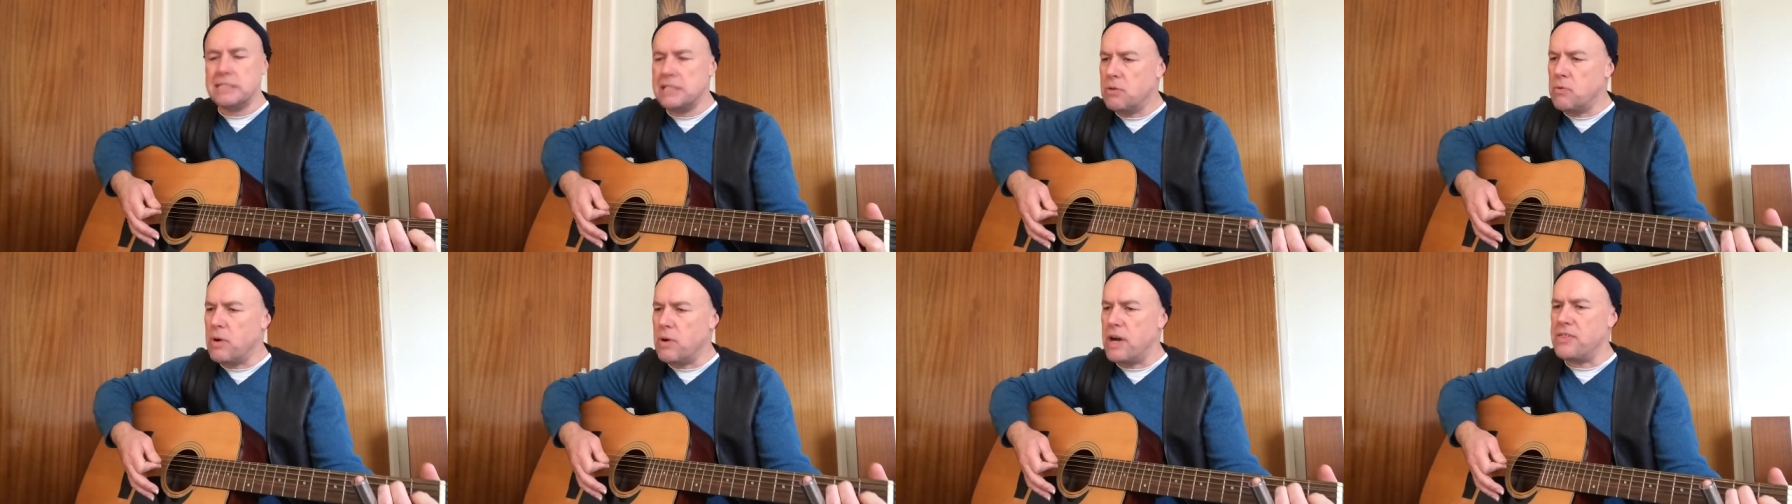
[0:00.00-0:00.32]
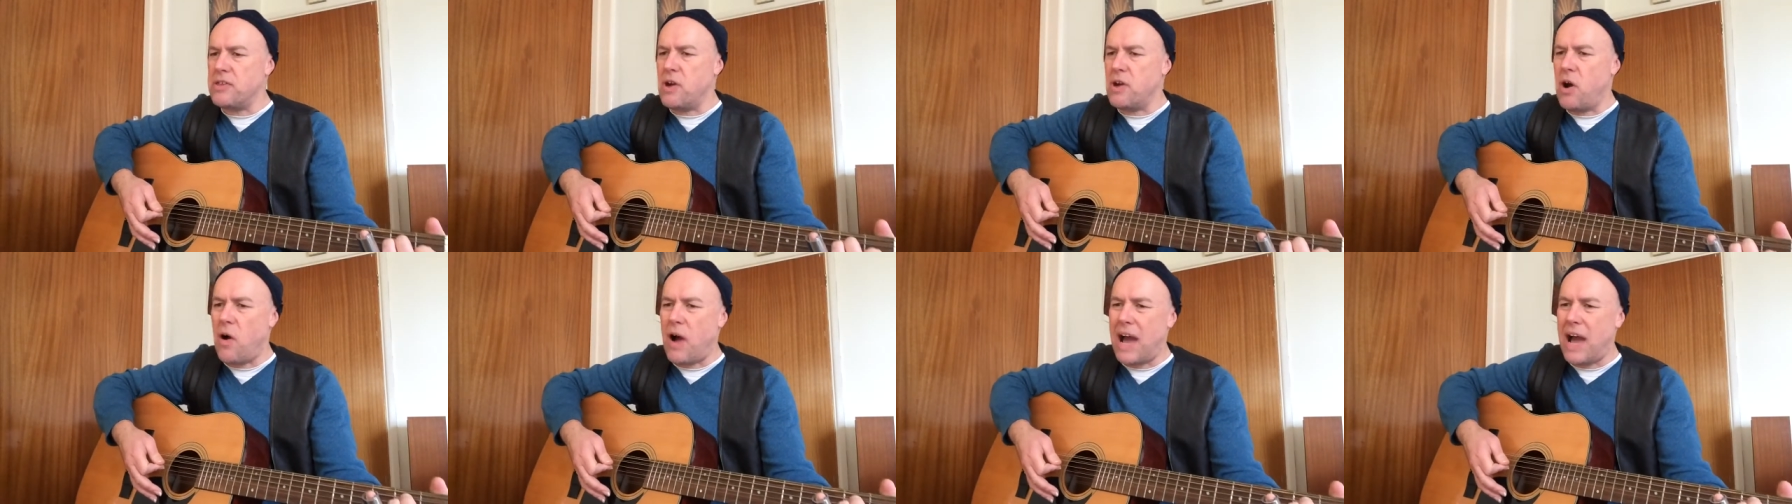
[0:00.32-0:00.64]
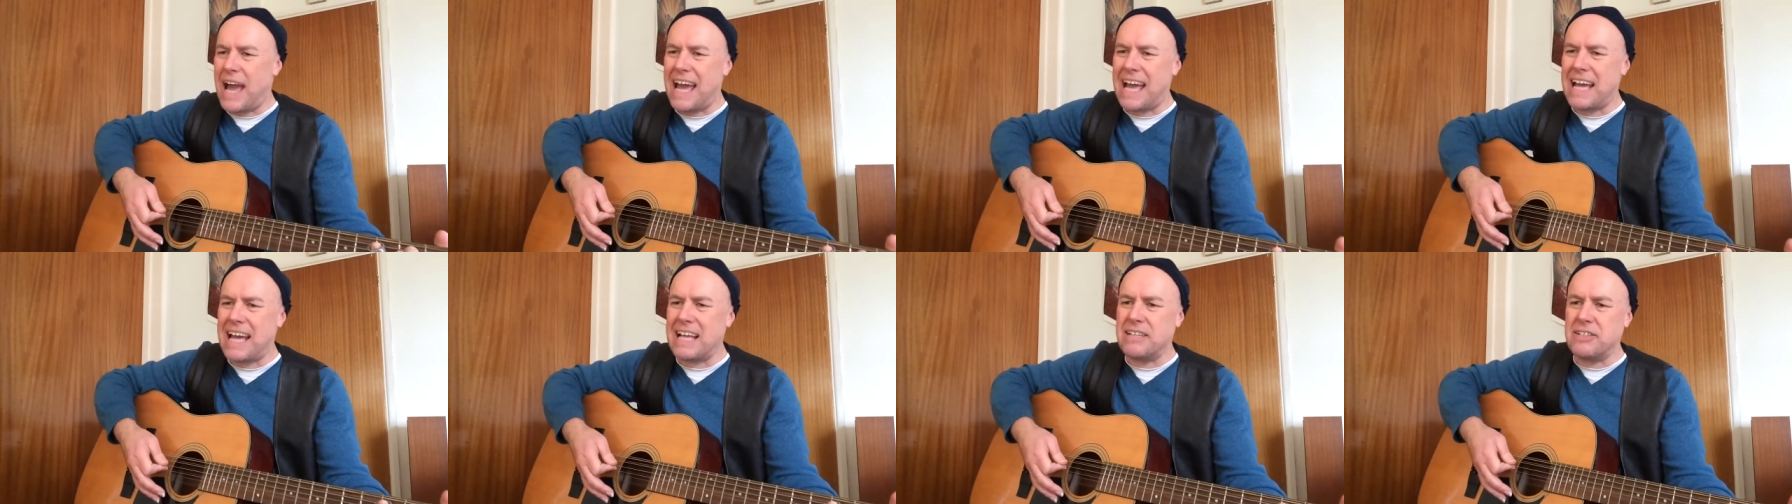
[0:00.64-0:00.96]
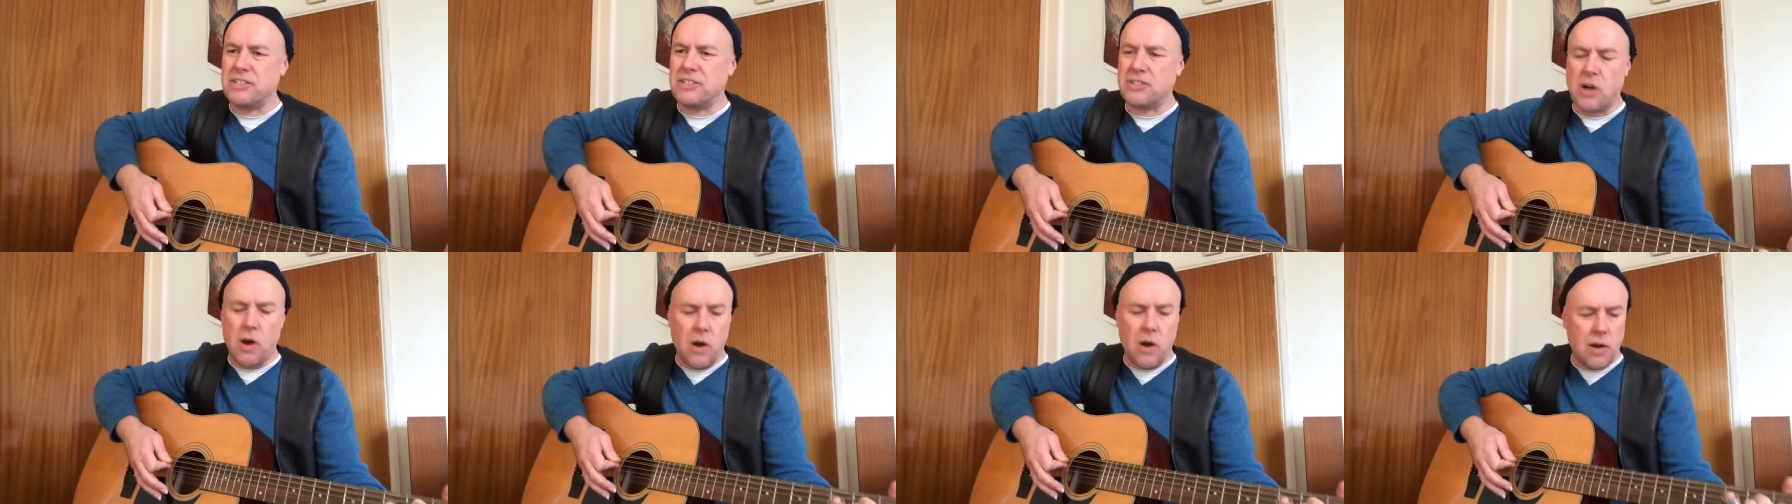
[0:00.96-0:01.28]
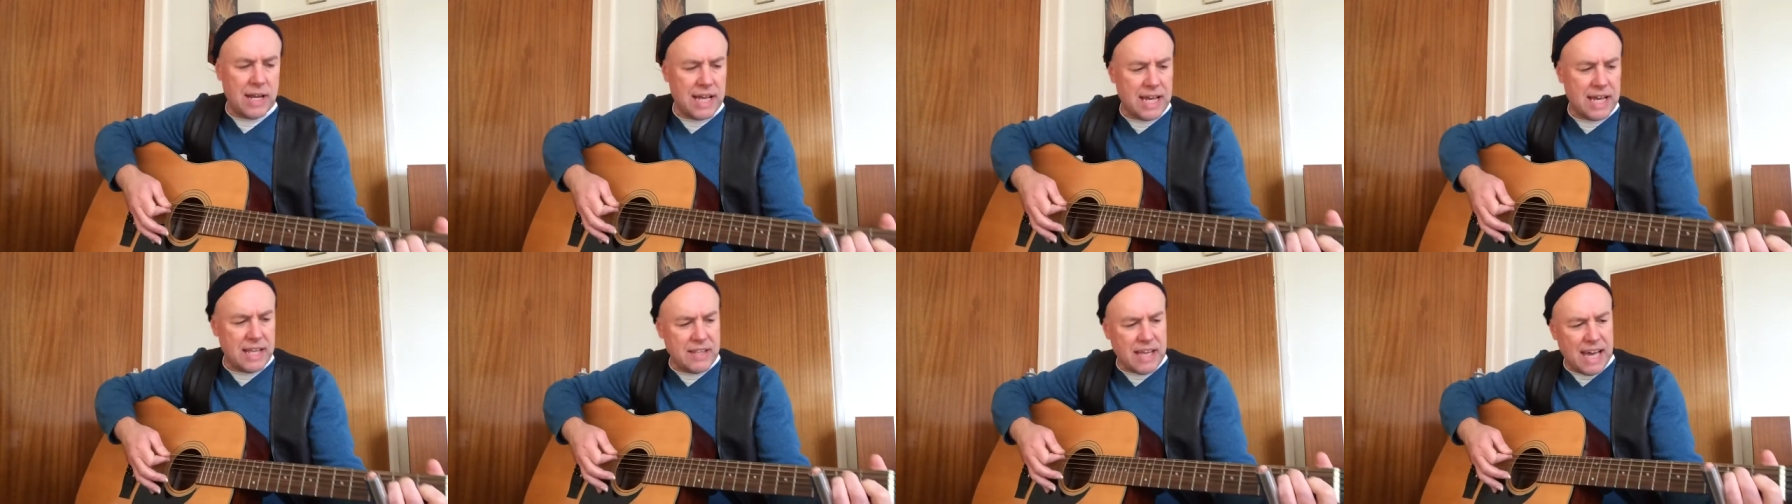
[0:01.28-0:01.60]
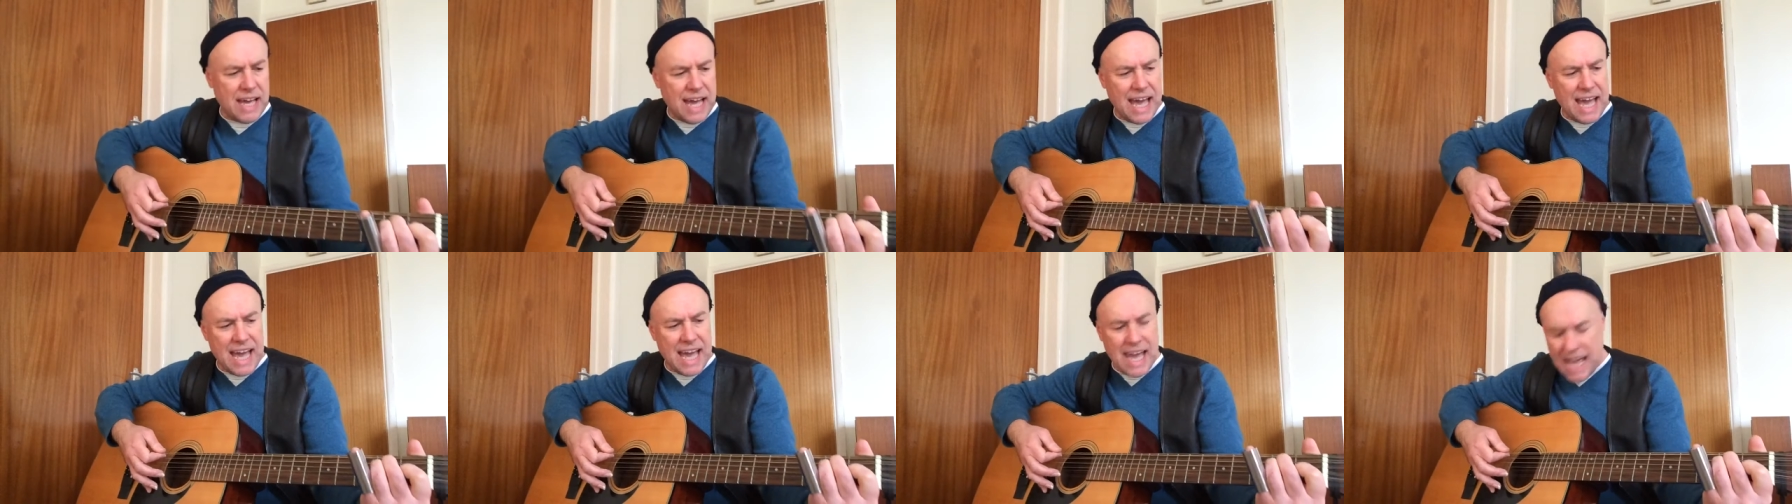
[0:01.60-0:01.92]
with your hands all in
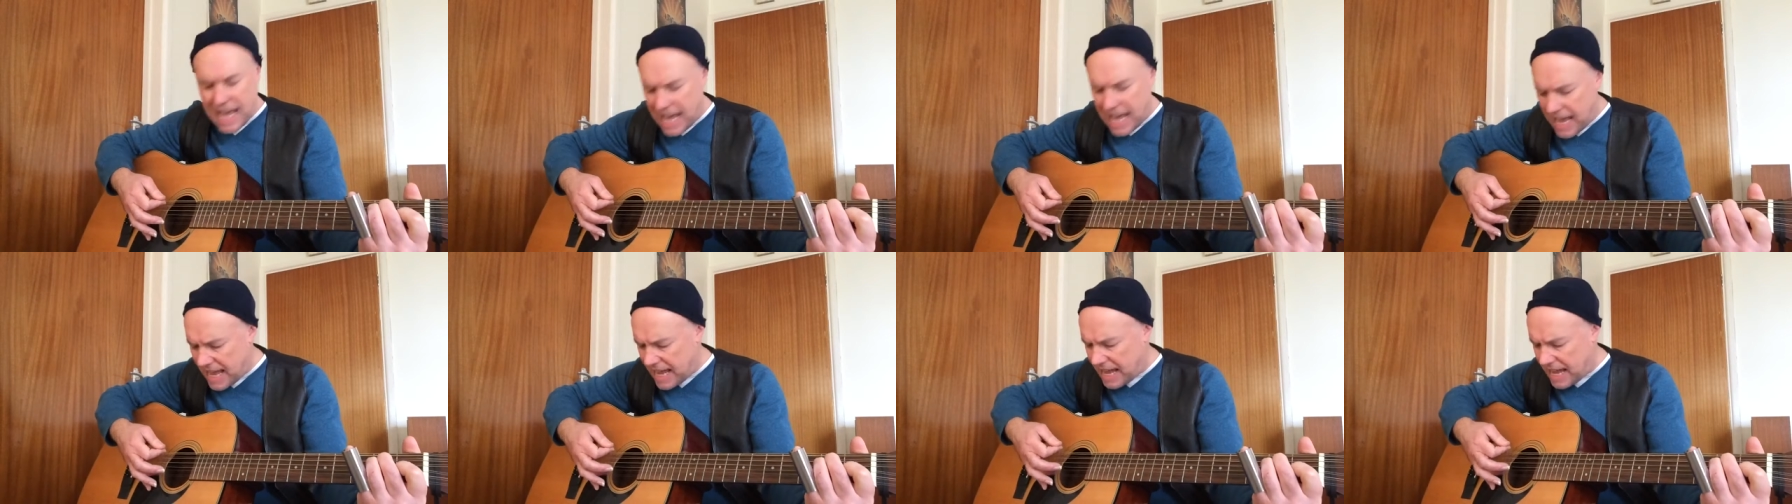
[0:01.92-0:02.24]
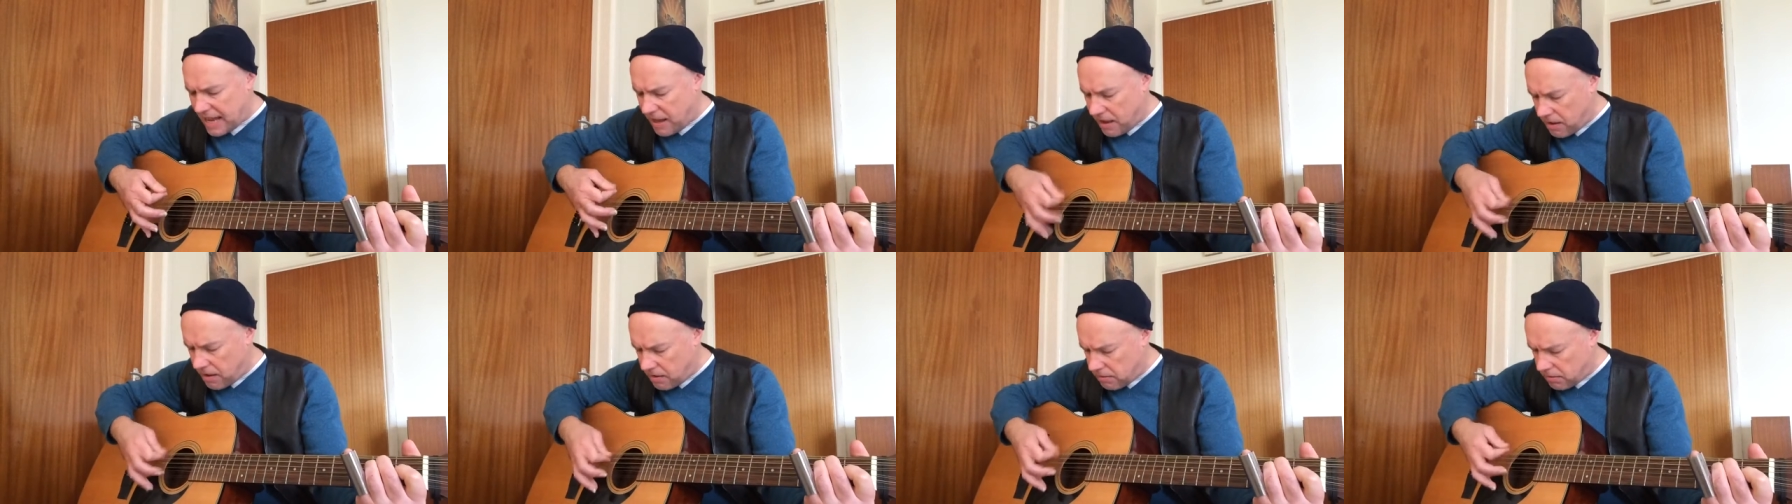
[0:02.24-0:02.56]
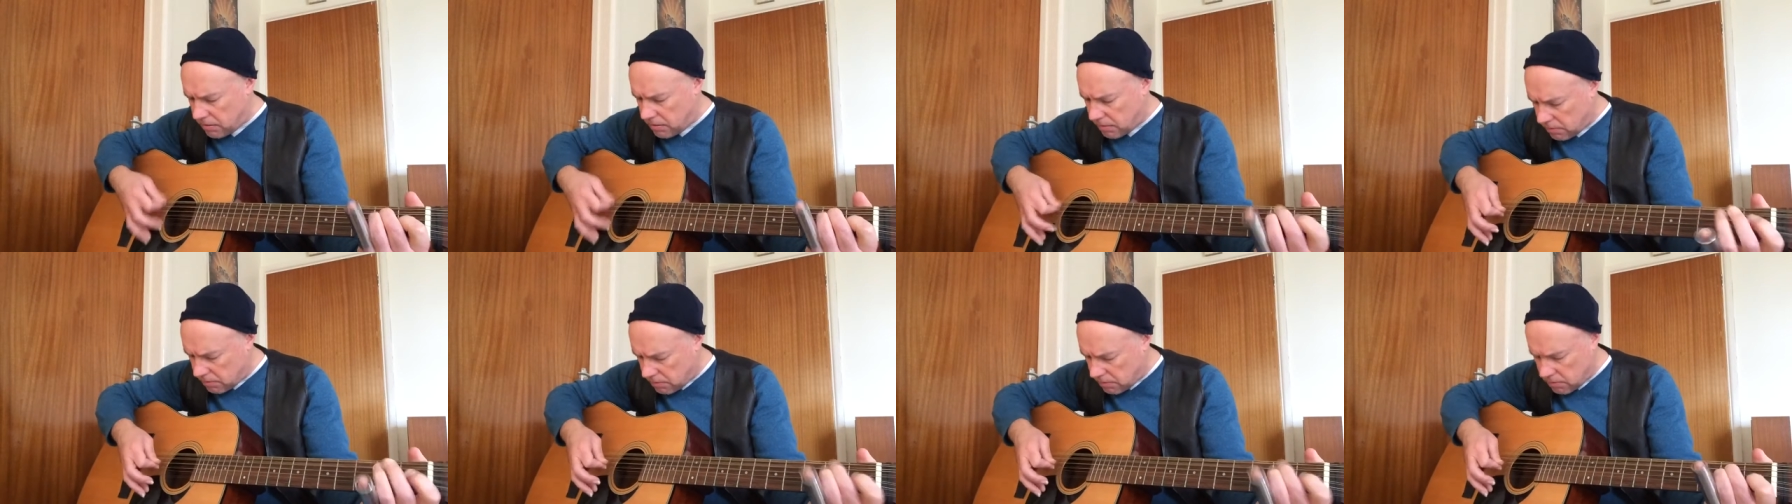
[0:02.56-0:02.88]
the air